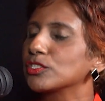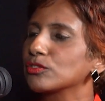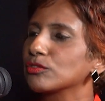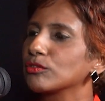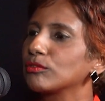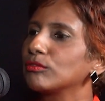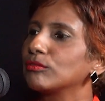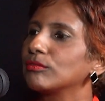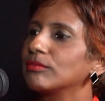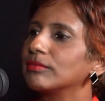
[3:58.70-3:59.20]
So
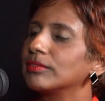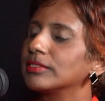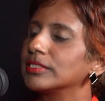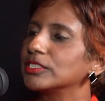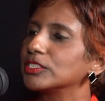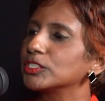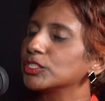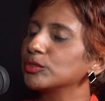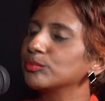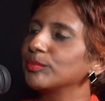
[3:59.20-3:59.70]

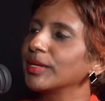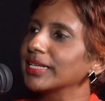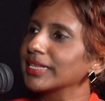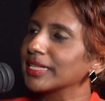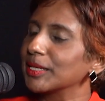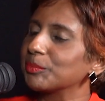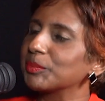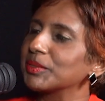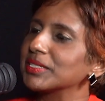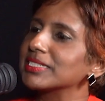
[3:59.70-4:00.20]
to make
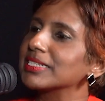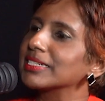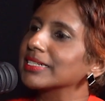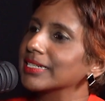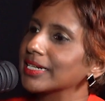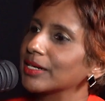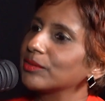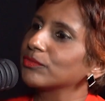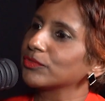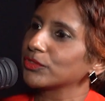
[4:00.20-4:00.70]
that person
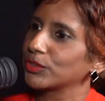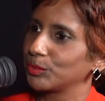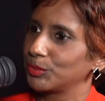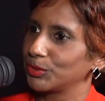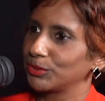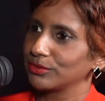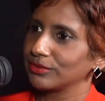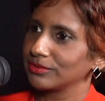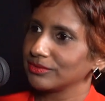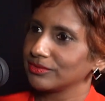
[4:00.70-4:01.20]
comfortable.